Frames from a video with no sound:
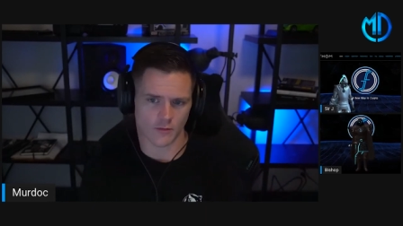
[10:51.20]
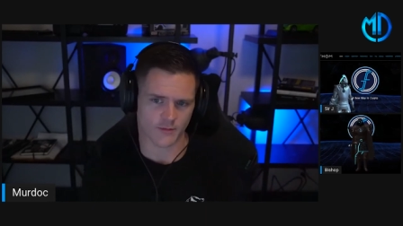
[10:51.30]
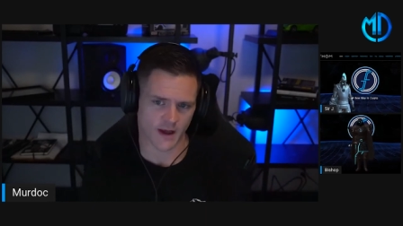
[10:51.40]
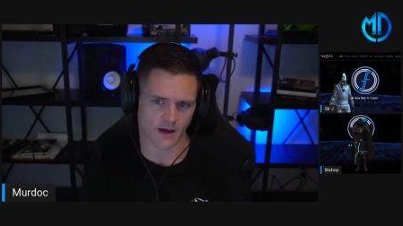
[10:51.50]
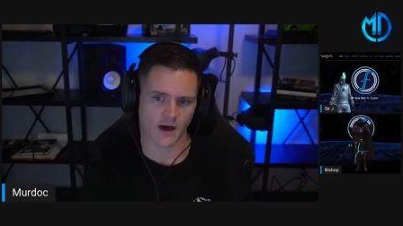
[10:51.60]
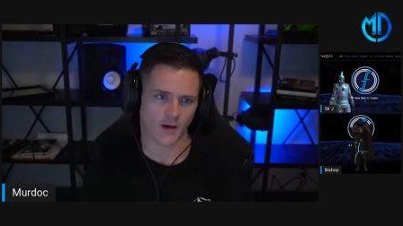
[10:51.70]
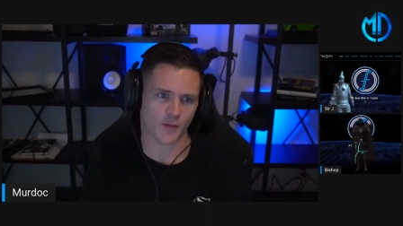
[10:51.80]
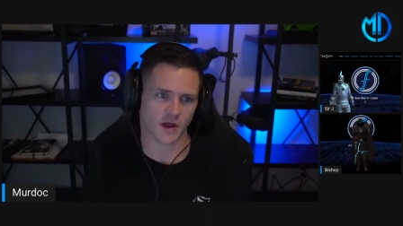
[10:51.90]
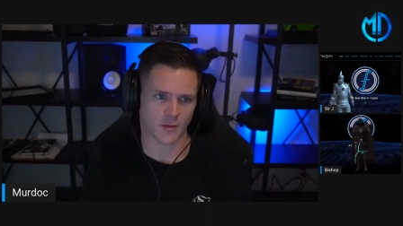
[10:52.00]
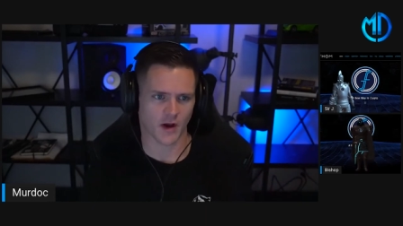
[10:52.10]
that kind of
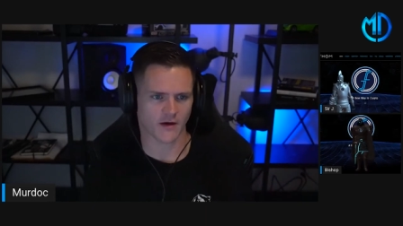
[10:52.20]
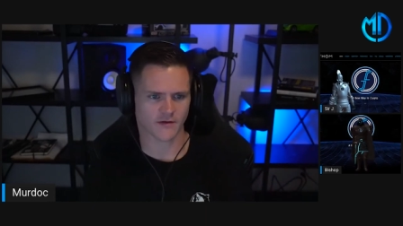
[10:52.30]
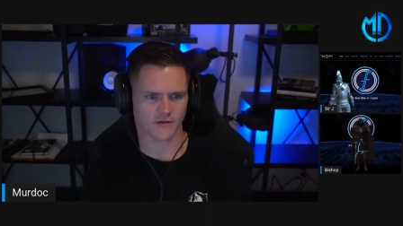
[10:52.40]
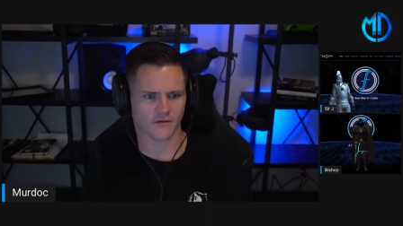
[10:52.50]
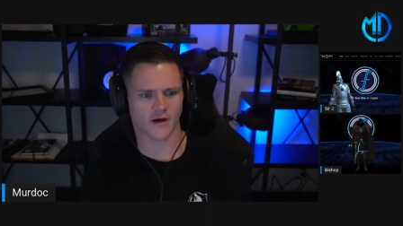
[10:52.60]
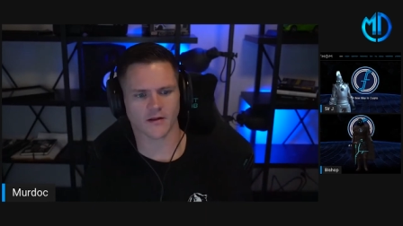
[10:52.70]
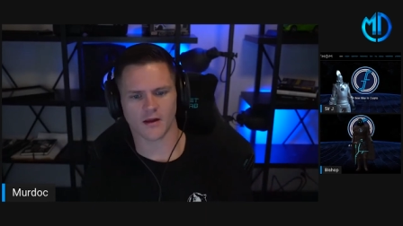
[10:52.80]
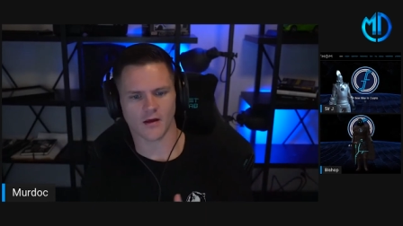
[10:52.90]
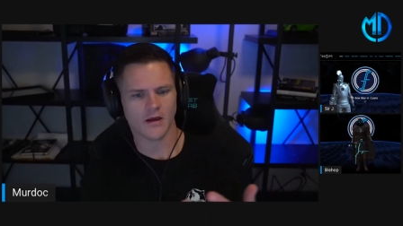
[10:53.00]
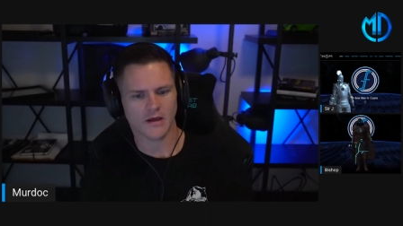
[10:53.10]
piggybacks on the fact
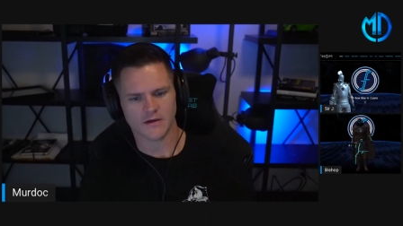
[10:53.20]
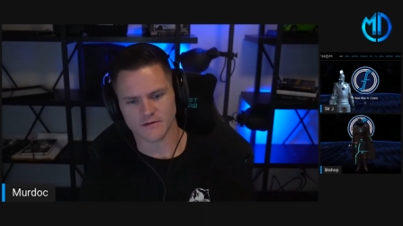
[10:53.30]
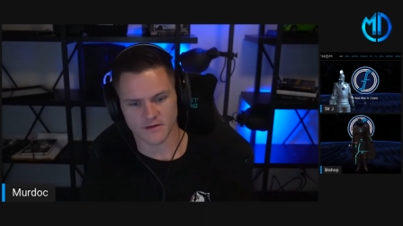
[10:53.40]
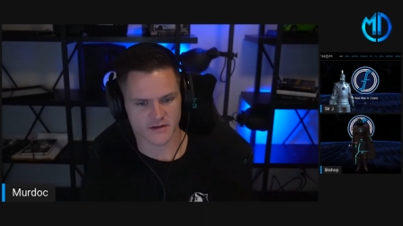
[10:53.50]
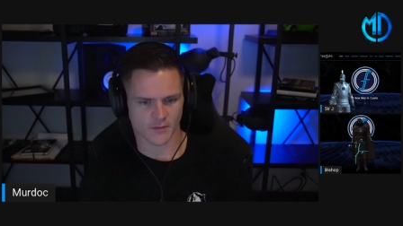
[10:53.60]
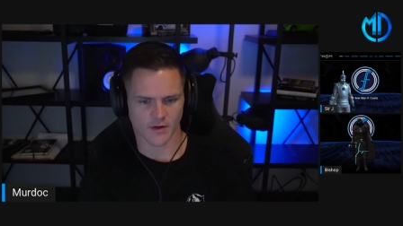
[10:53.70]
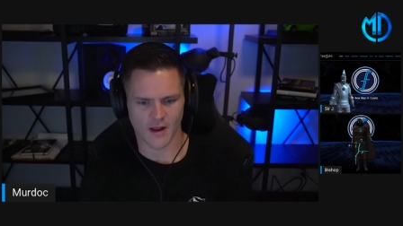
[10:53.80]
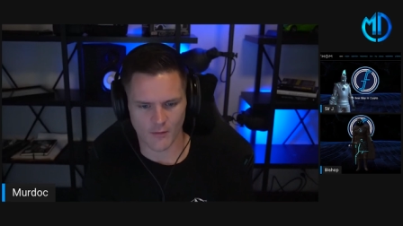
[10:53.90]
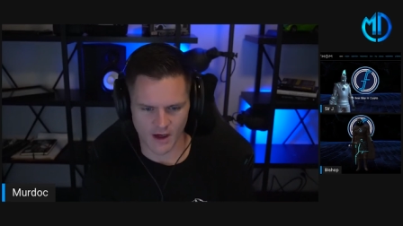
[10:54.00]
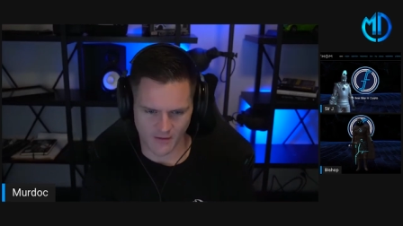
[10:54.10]
that this is something
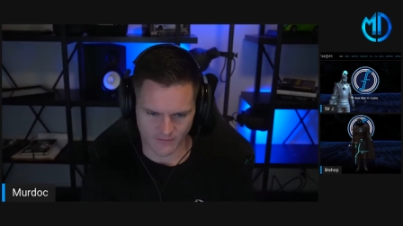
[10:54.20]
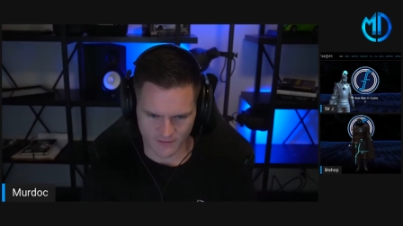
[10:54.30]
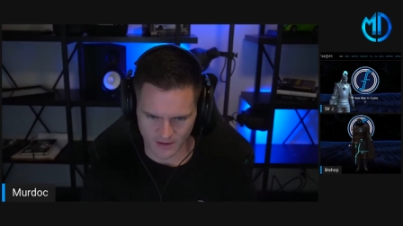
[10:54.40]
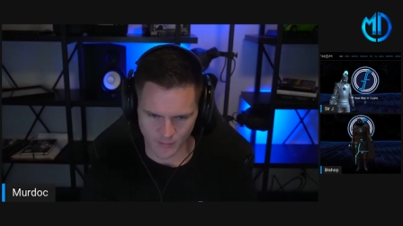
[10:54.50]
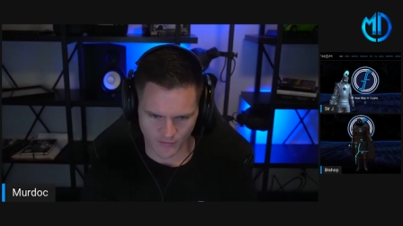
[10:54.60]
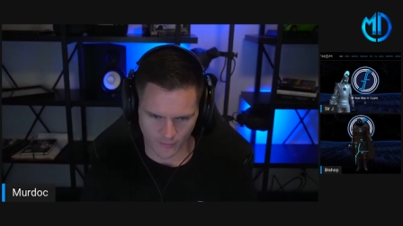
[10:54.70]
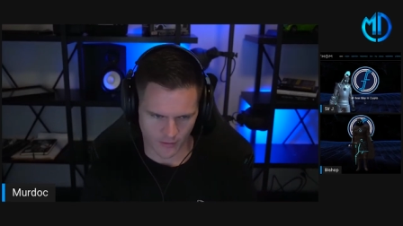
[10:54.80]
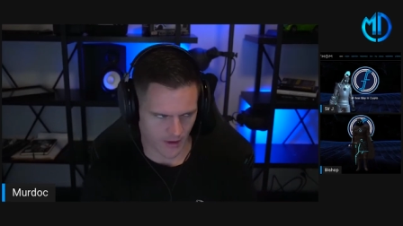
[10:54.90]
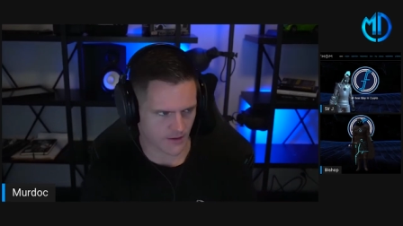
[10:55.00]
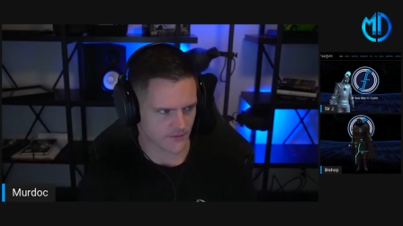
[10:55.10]
that we haven't seen
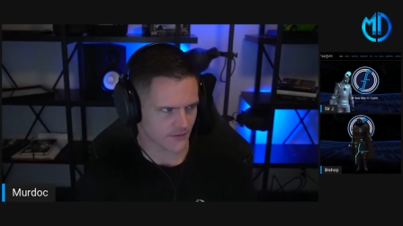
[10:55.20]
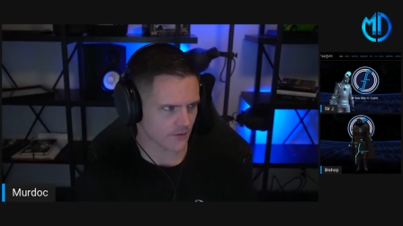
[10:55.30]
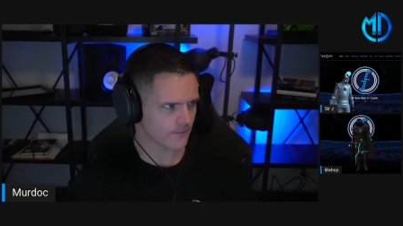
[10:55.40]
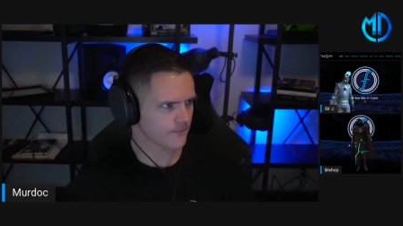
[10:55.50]
before, right? So